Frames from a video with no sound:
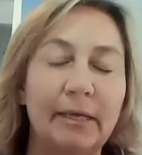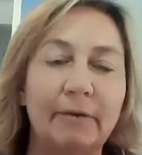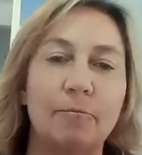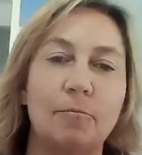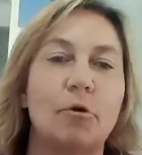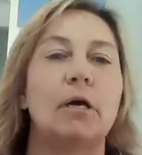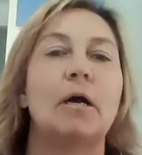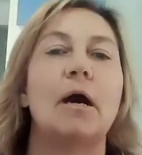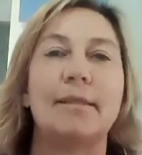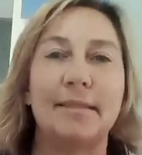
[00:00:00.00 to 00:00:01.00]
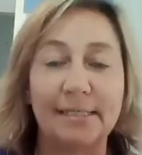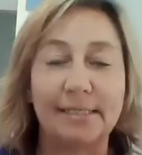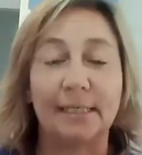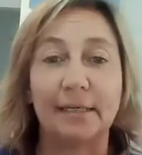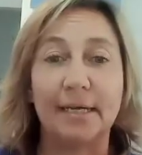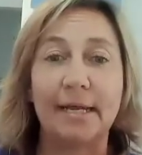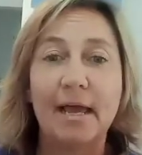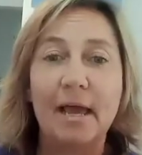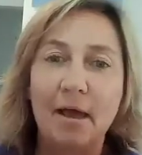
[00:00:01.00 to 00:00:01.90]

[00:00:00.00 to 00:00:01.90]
live more authentically.